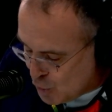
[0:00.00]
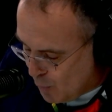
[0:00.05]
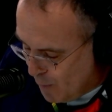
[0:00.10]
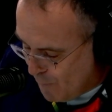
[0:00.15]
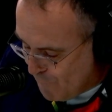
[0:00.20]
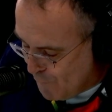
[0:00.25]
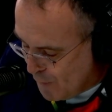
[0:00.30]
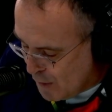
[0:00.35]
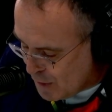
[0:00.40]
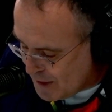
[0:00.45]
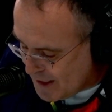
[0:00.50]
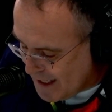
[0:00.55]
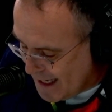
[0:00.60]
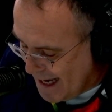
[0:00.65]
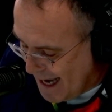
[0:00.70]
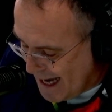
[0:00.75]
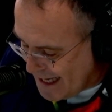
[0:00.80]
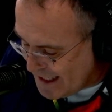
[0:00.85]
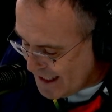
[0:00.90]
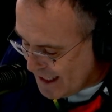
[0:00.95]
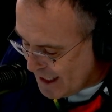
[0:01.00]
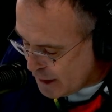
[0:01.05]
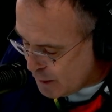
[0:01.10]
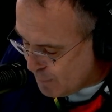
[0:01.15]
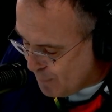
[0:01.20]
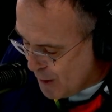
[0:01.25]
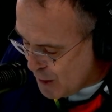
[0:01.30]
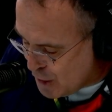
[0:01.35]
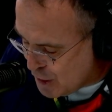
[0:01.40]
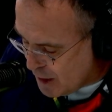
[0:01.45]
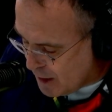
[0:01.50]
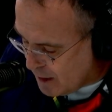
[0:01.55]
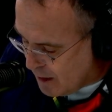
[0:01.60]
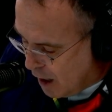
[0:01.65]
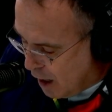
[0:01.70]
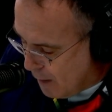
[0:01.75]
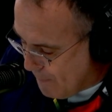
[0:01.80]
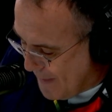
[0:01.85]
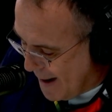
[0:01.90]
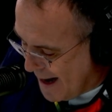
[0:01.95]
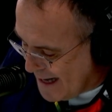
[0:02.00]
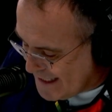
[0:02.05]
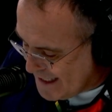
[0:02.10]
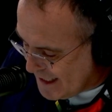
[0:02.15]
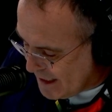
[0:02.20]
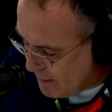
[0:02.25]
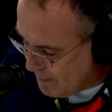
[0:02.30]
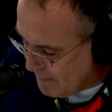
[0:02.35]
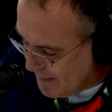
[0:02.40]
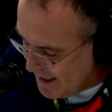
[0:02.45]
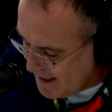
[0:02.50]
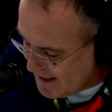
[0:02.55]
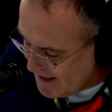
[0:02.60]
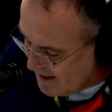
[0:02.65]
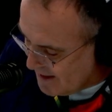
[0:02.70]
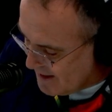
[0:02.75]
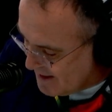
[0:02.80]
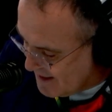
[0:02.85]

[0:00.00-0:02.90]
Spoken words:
True or false, the Latin expression carpe diem means